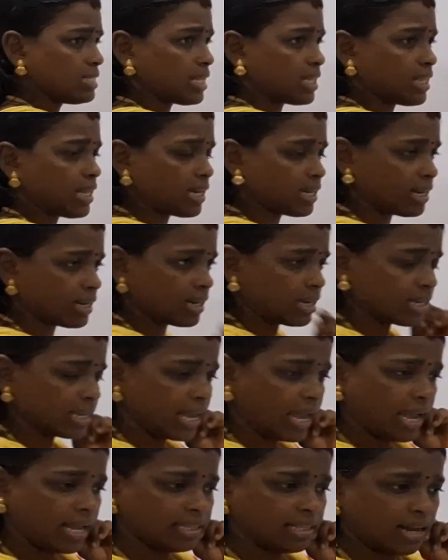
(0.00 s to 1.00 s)
Satyagraha.
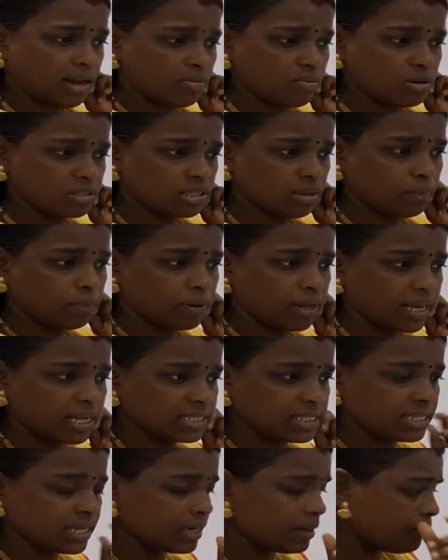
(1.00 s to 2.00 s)
Keda was a
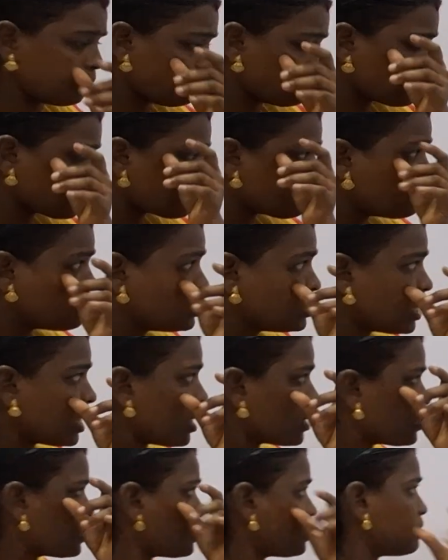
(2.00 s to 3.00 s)
place in
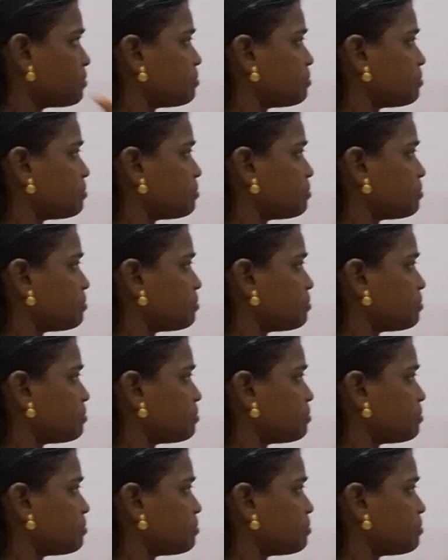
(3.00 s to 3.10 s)
Gujarat.